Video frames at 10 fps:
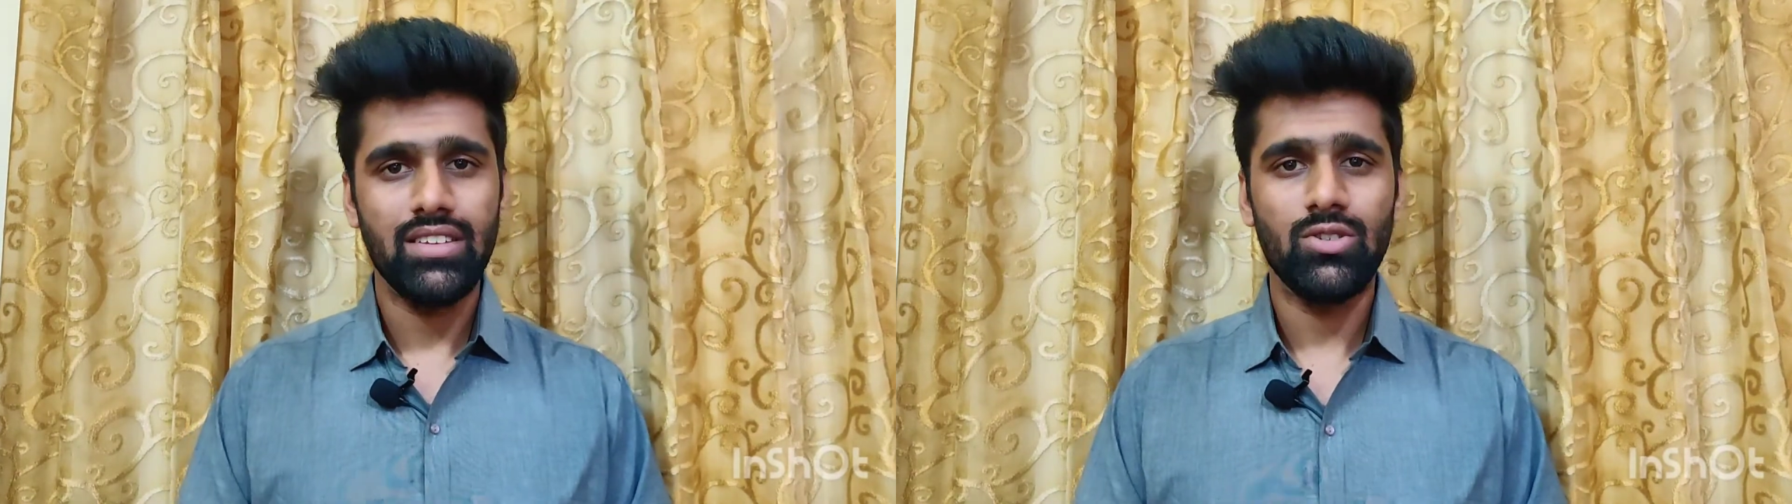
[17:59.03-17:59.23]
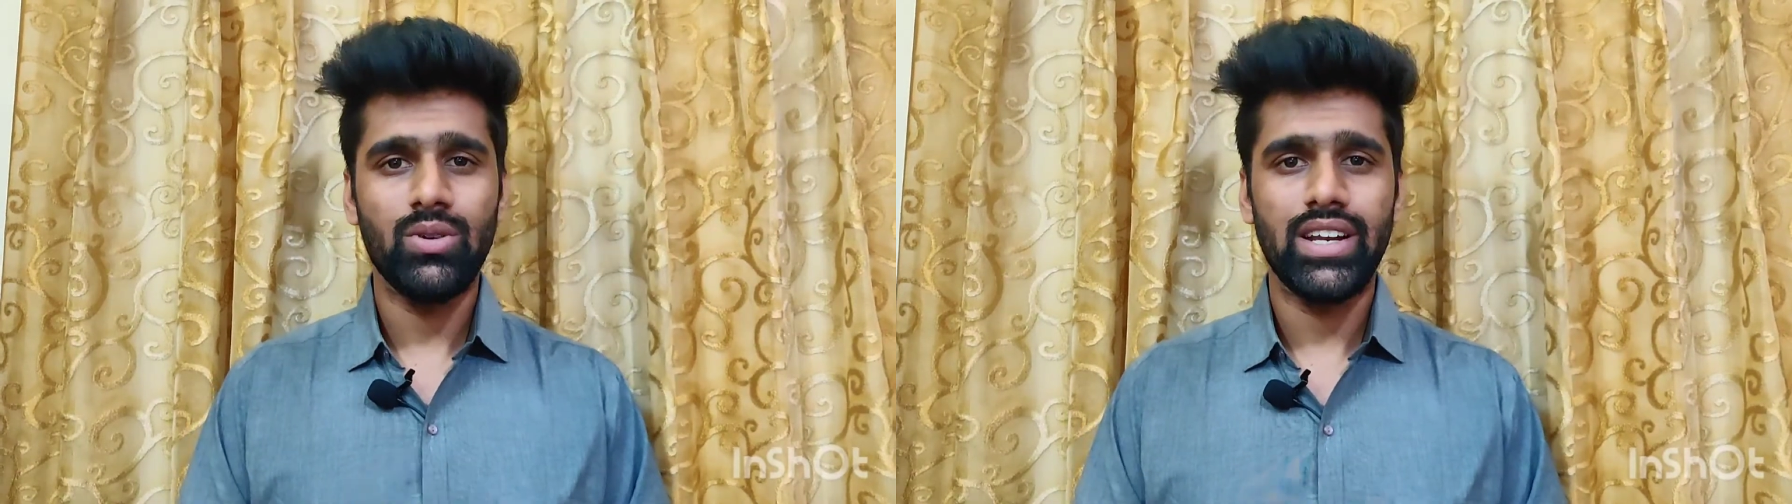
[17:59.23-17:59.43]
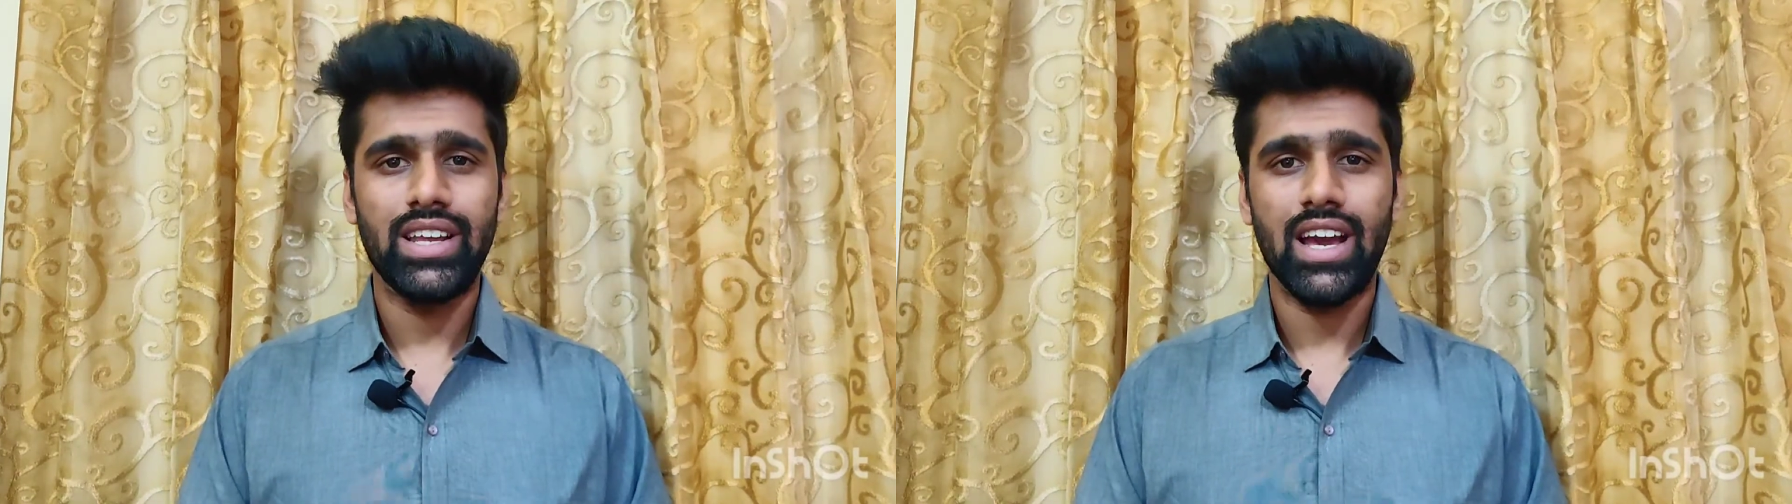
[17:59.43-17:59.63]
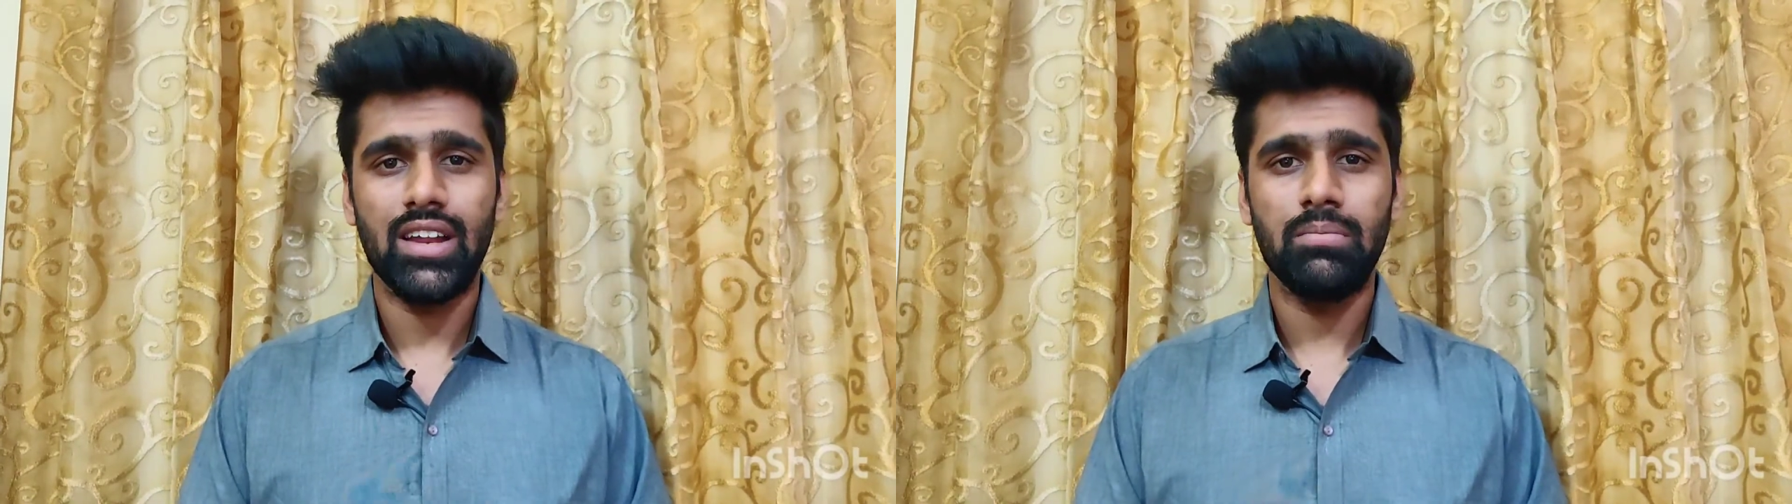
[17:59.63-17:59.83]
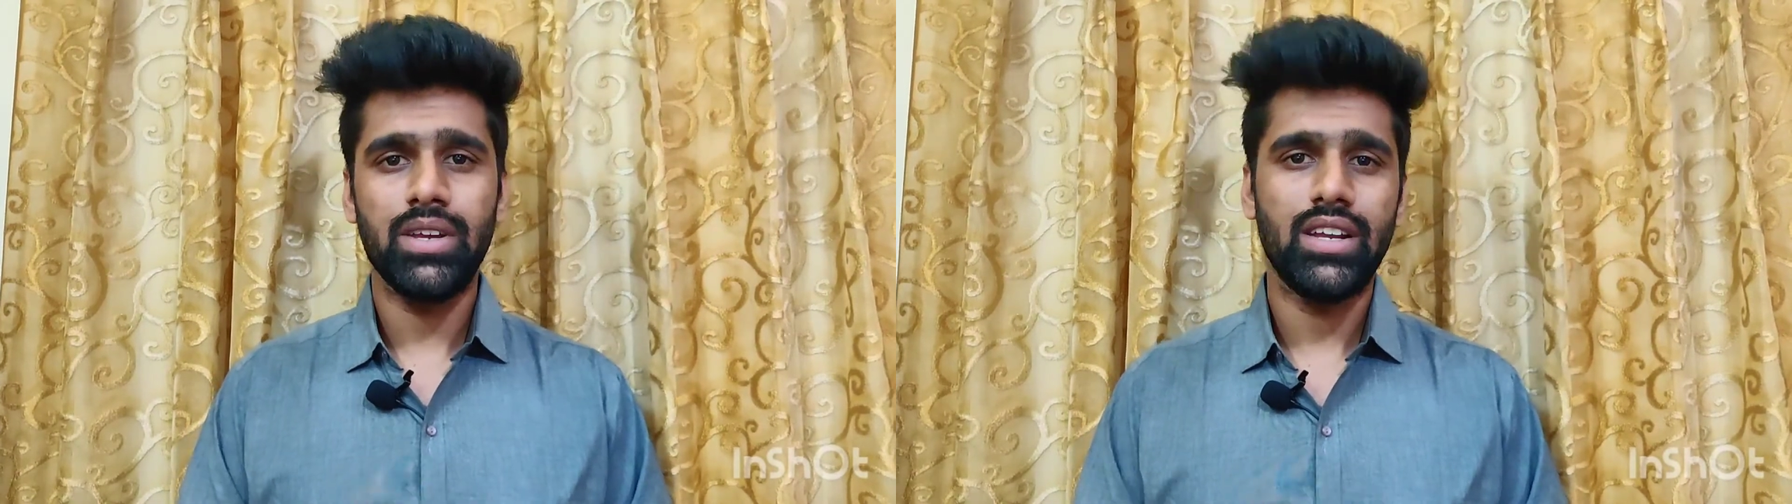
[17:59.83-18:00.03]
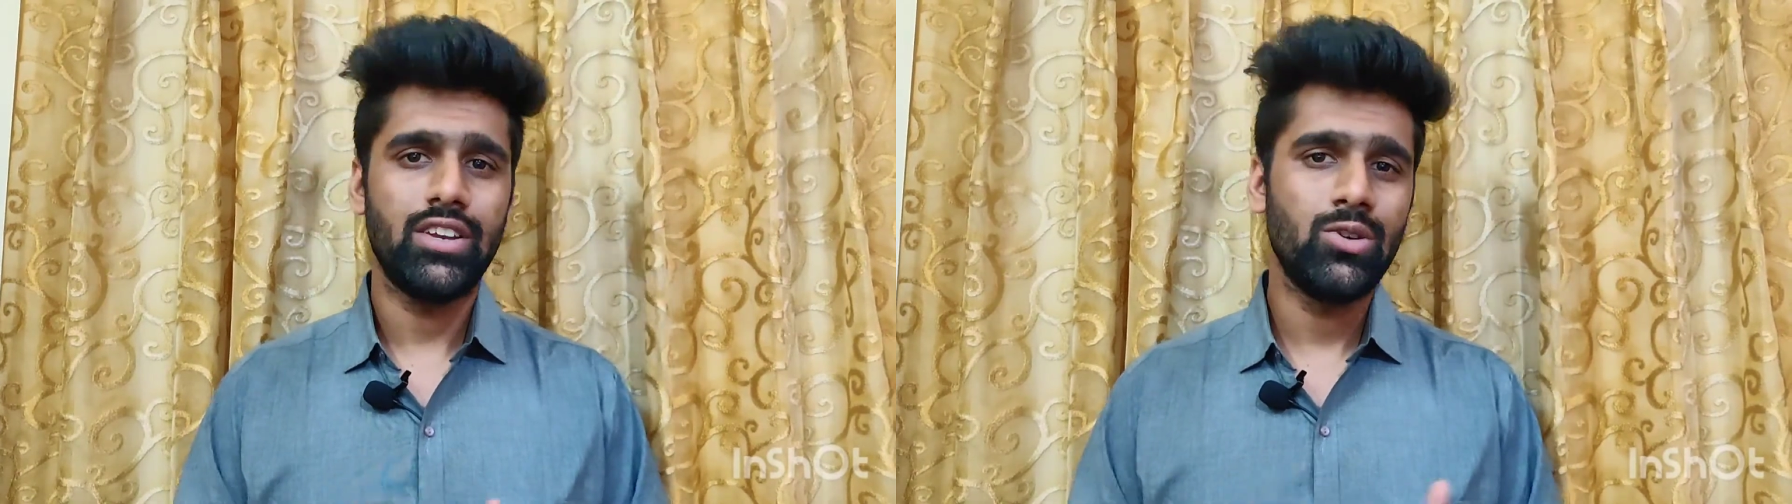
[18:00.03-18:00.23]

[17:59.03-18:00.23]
So it can be